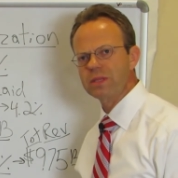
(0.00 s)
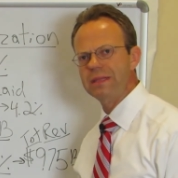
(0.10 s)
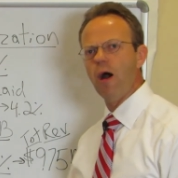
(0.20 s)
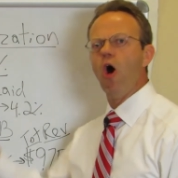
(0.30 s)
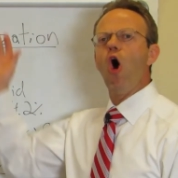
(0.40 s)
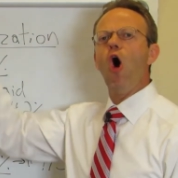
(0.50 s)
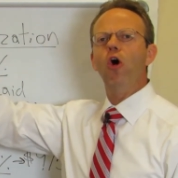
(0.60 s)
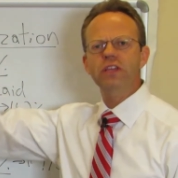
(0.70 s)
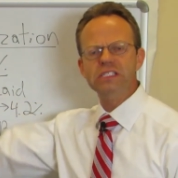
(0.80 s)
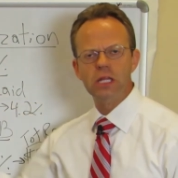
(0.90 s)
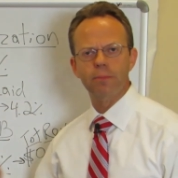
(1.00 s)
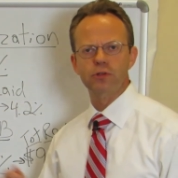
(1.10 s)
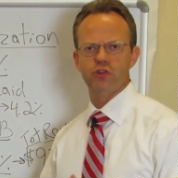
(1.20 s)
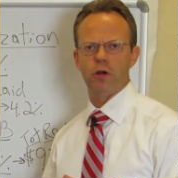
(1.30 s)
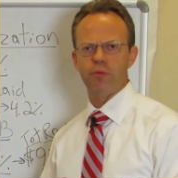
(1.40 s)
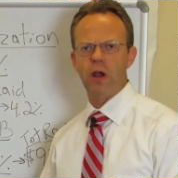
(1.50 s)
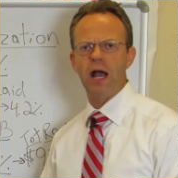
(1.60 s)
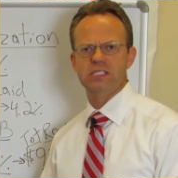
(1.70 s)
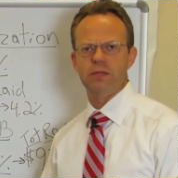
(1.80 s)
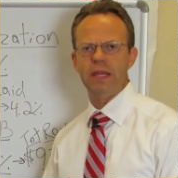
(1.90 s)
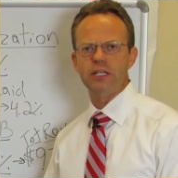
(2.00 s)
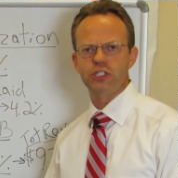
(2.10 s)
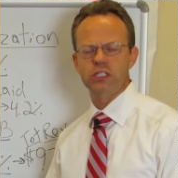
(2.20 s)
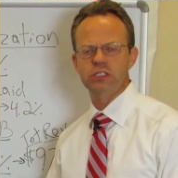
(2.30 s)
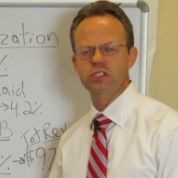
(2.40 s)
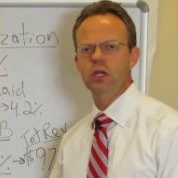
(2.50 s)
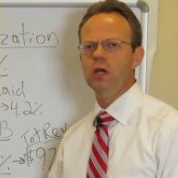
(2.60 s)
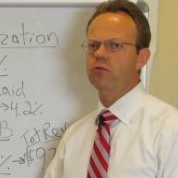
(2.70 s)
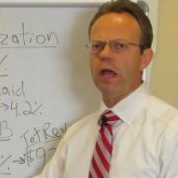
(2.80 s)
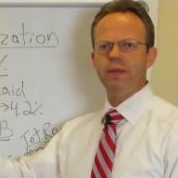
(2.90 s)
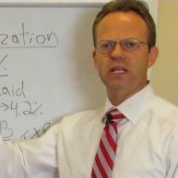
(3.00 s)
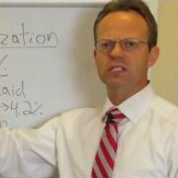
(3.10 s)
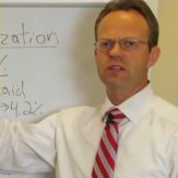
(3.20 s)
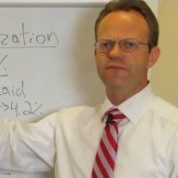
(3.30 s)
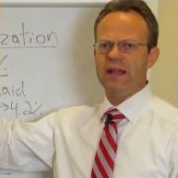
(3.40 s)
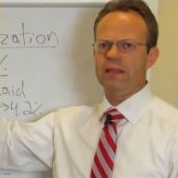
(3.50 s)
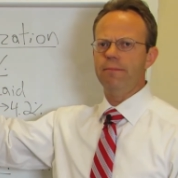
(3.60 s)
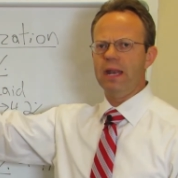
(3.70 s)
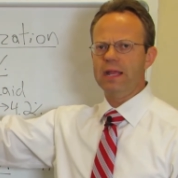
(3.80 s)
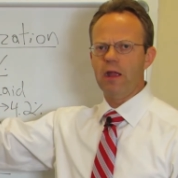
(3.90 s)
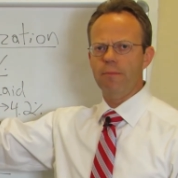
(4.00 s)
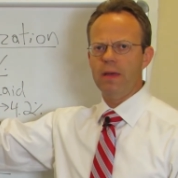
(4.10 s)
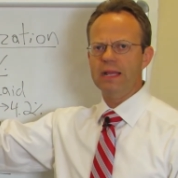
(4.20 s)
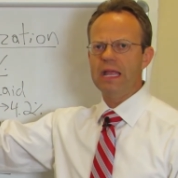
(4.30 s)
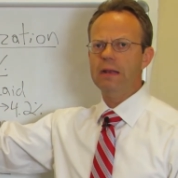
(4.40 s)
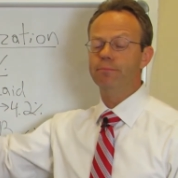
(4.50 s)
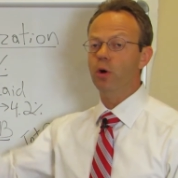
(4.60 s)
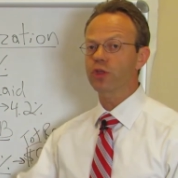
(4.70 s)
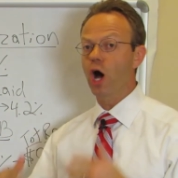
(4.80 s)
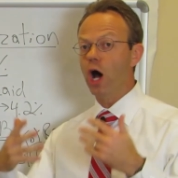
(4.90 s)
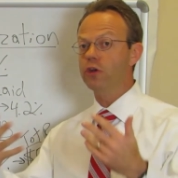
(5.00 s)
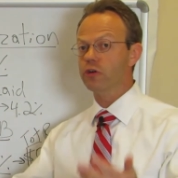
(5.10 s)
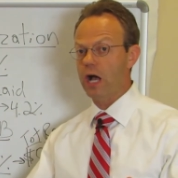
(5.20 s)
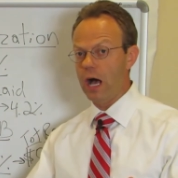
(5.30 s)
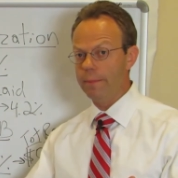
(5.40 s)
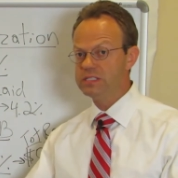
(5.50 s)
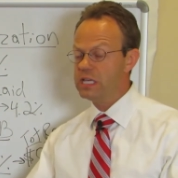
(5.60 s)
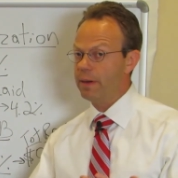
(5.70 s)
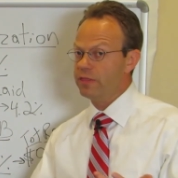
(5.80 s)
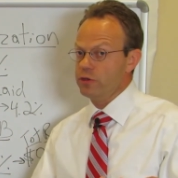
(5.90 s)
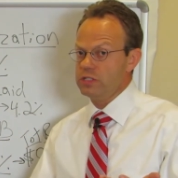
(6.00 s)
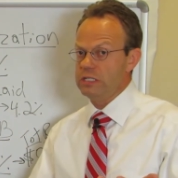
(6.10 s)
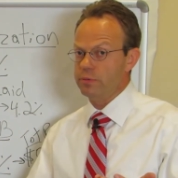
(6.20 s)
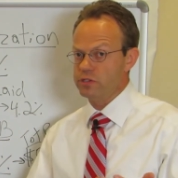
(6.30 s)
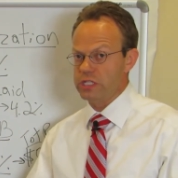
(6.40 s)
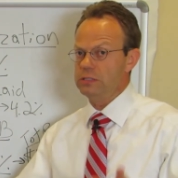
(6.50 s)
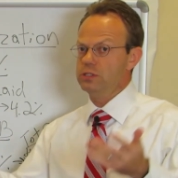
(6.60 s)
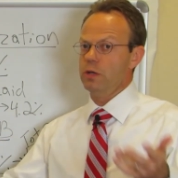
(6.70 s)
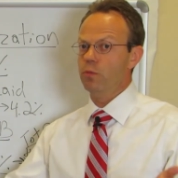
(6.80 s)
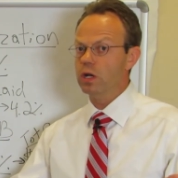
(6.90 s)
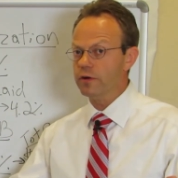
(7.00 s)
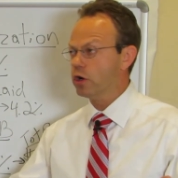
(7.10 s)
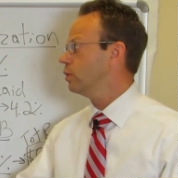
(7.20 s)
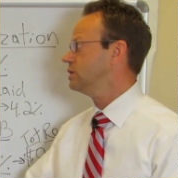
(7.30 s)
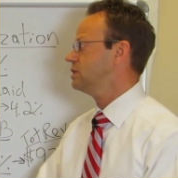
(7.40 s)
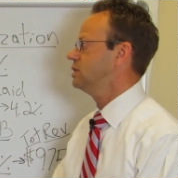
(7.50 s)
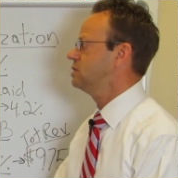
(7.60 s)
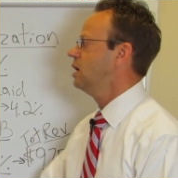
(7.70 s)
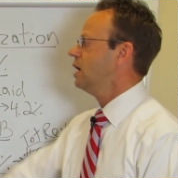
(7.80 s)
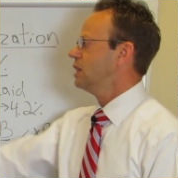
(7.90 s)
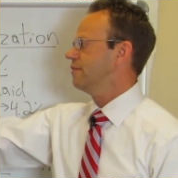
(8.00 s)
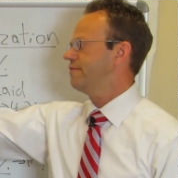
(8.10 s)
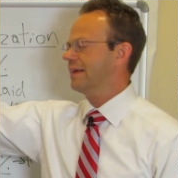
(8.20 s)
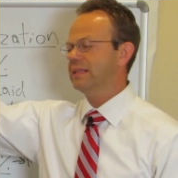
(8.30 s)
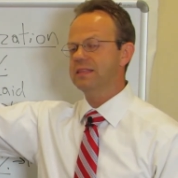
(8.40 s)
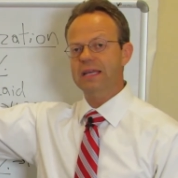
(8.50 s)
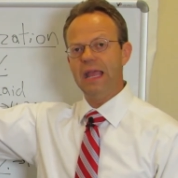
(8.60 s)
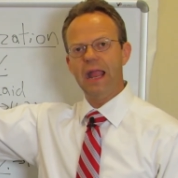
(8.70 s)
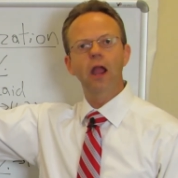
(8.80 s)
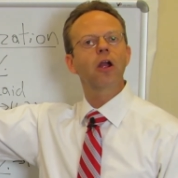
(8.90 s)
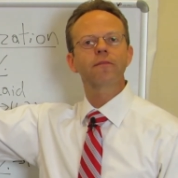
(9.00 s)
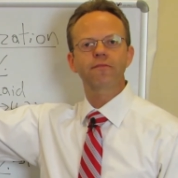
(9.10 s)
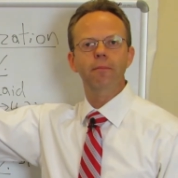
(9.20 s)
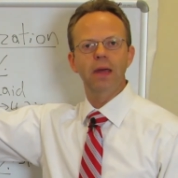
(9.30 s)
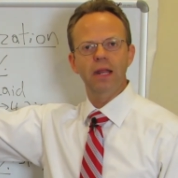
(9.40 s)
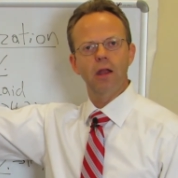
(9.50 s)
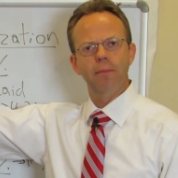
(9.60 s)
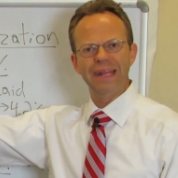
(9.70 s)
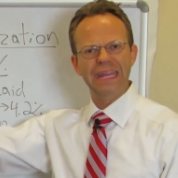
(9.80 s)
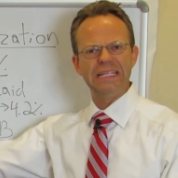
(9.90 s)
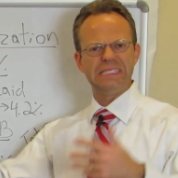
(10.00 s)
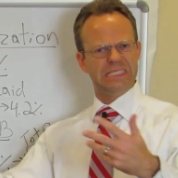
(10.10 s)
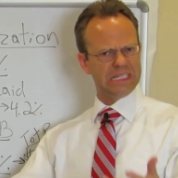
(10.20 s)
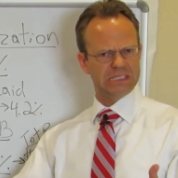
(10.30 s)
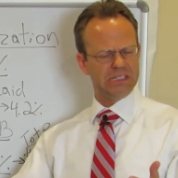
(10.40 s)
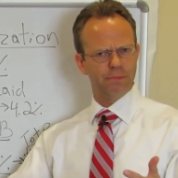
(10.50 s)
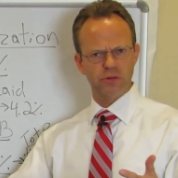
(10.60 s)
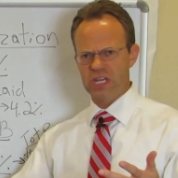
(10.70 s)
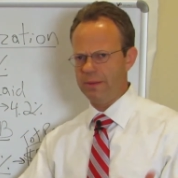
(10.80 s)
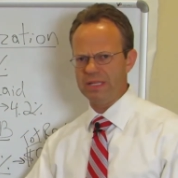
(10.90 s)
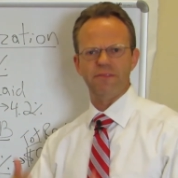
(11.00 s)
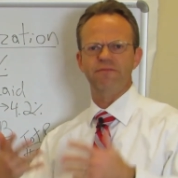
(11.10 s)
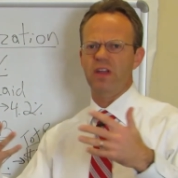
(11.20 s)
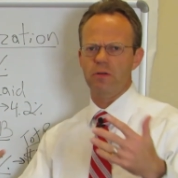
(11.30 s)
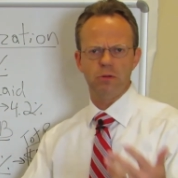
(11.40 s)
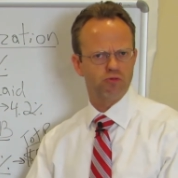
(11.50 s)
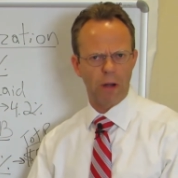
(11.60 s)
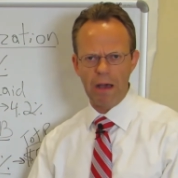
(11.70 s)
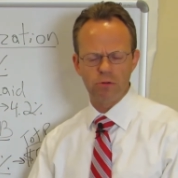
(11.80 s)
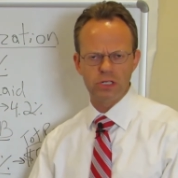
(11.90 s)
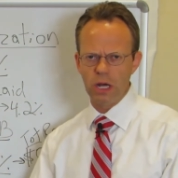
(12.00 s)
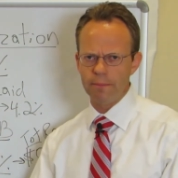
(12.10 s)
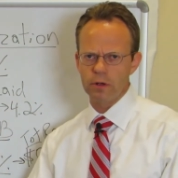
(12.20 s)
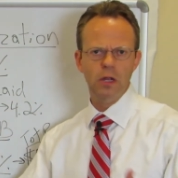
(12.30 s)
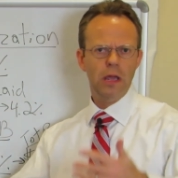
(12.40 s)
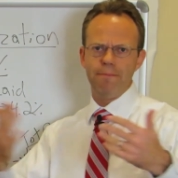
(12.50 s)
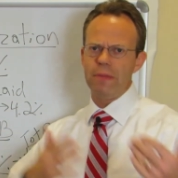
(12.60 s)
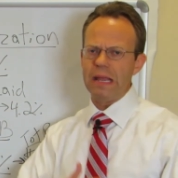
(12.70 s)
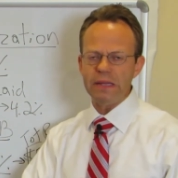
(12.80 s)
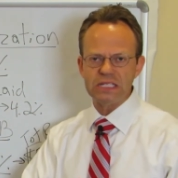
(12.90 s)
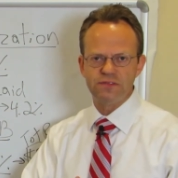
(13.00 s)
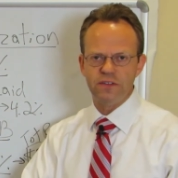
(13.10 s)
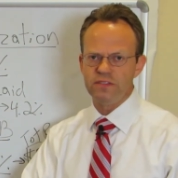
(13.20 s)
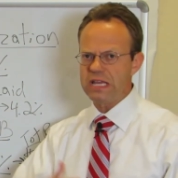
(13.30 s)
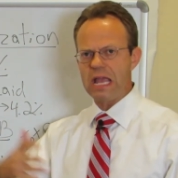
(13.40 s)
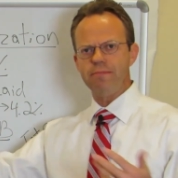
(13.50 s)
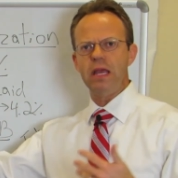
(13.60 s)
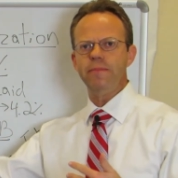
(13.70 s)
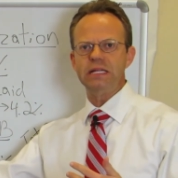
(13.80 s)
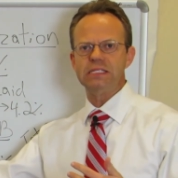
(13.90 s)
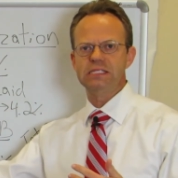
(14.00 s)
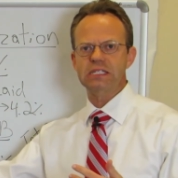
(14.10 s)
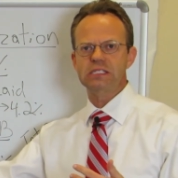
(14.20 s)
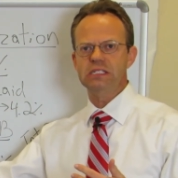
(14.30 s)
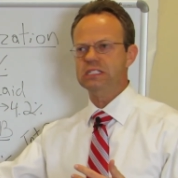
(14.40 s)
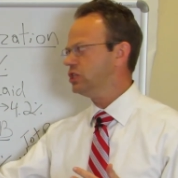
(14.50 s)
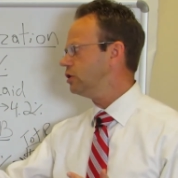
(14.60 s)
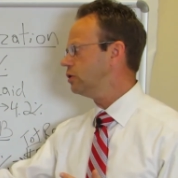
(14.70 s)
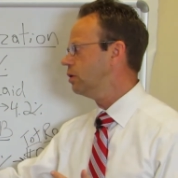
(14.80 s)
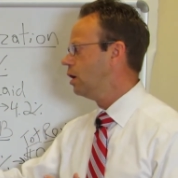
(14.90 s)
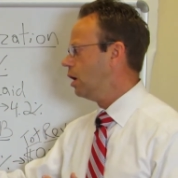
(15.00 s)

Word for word: Now, all these numbers are approximations, right? Because the fact that Medicare and Medicaid both undercompensate by 13%, somewhat of a coincidence. The fact that the care from Medicare and Medicaid is 60%, I mean, that's a very round number. Maybe it's 58, maybe it's 62.